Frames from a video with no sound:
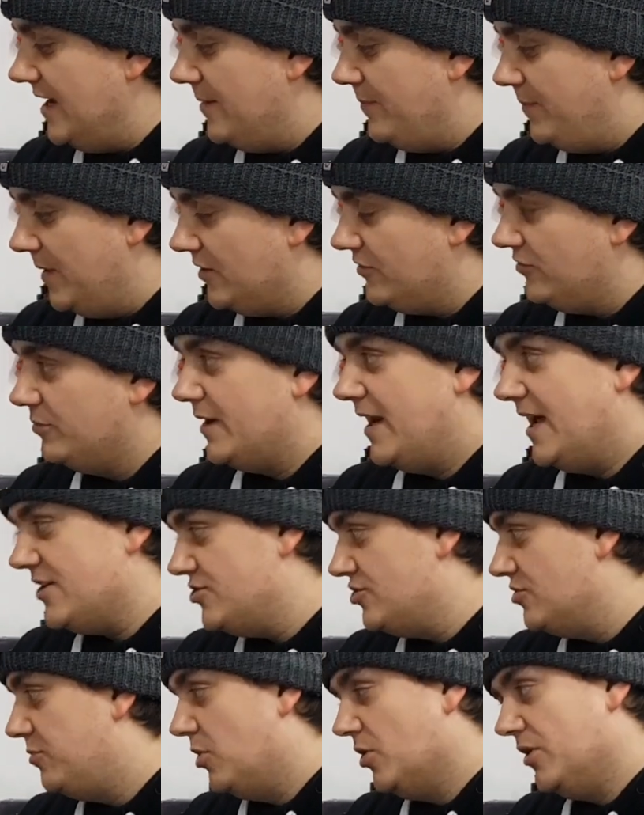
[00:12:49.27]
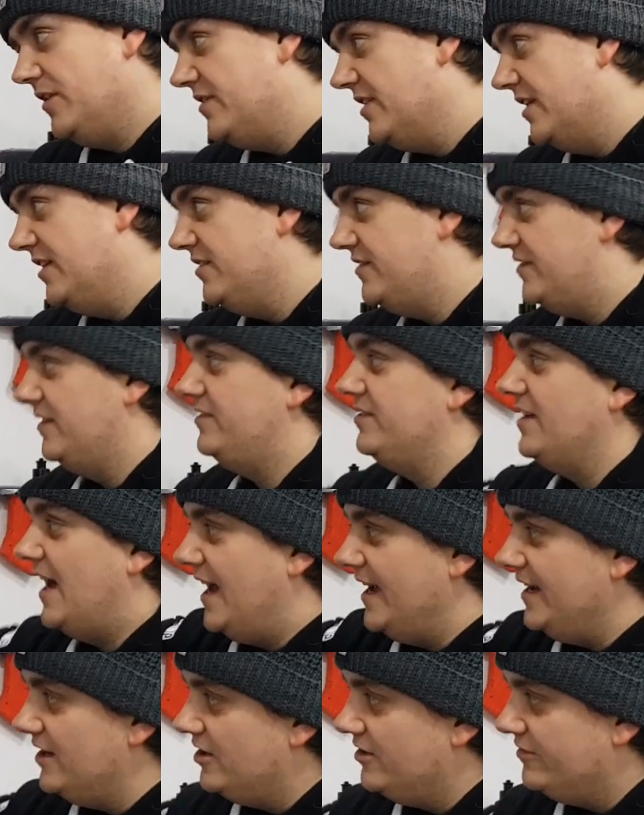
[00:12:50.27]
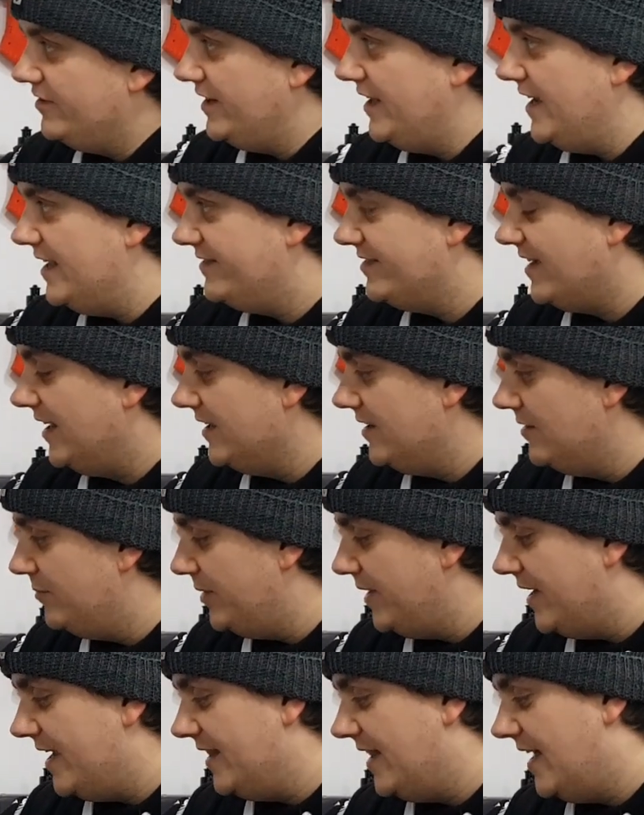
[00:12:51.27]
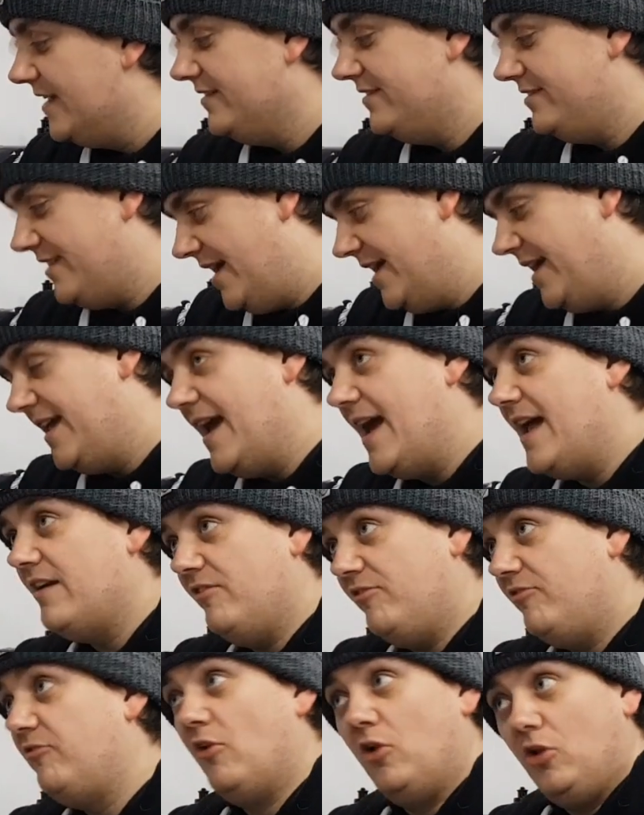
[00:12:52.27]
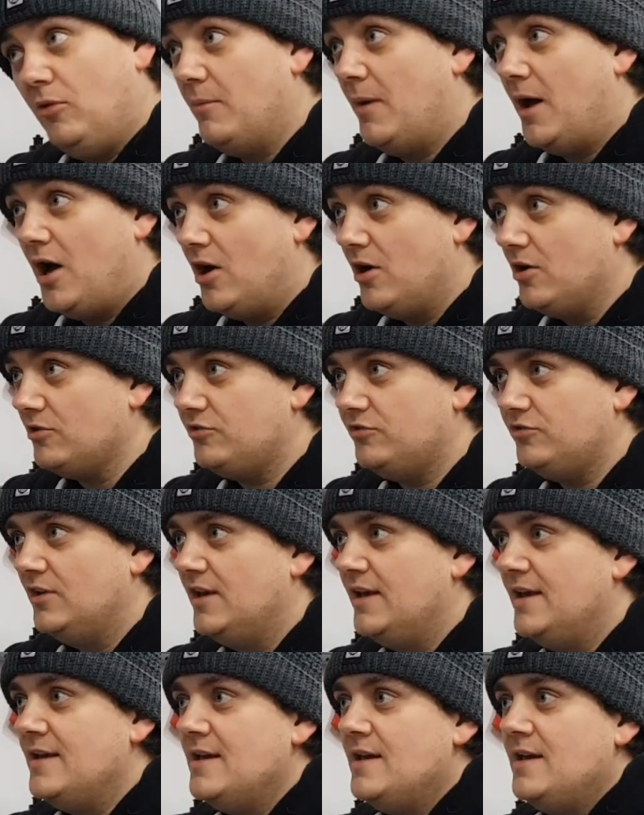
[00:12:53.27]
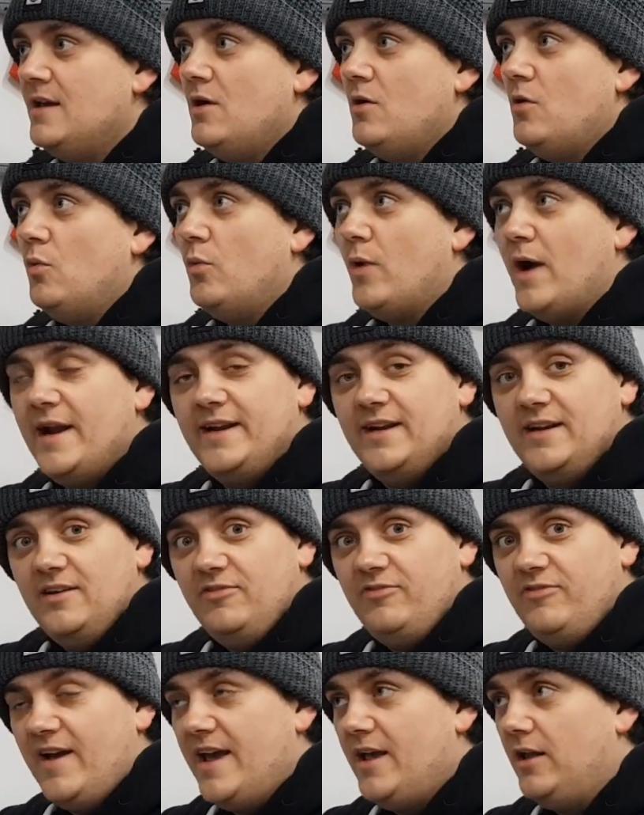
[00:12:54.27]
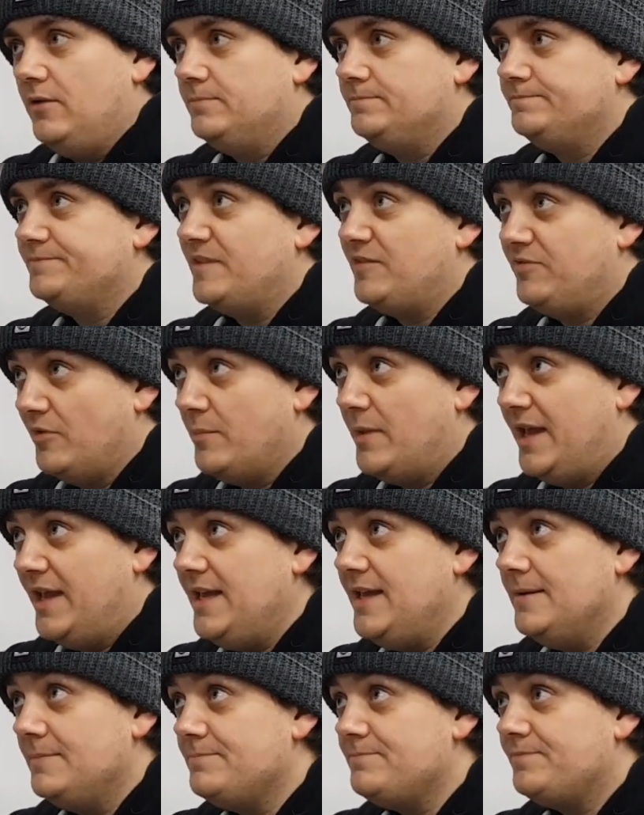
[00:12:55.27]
It picked up an extra point in its design over the Italian PA lance, again, full marks. Where did it fail? For me,